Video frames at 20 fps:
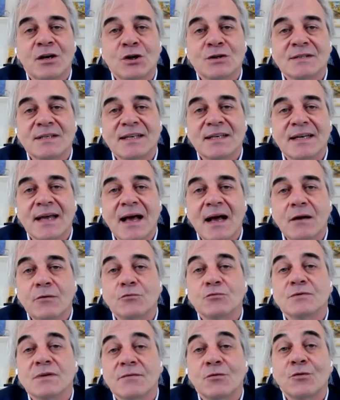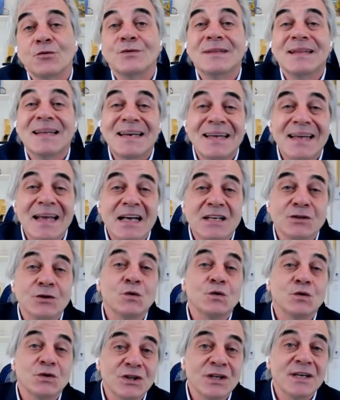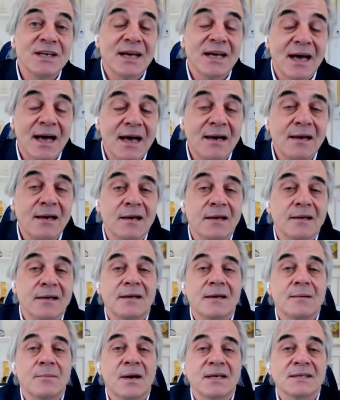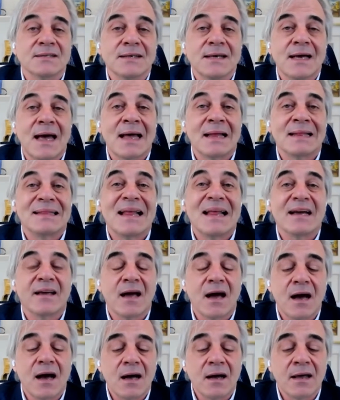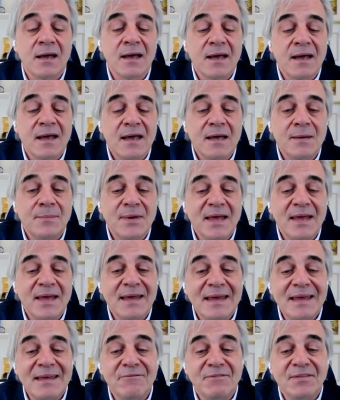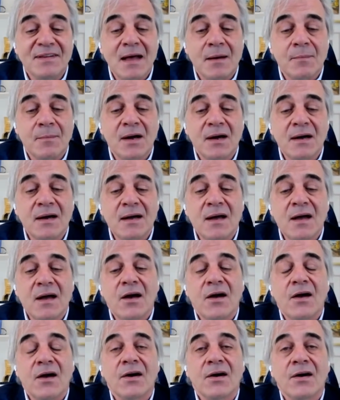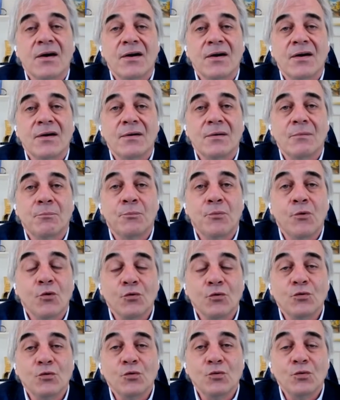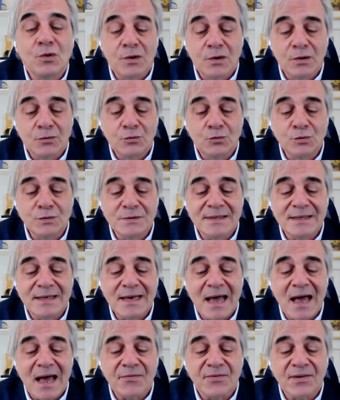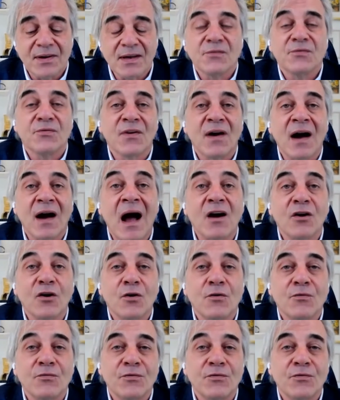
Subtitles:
As we have a general delegation in the country based in Dakar, we have all that concerns Francophone Africa as a space of solidarity.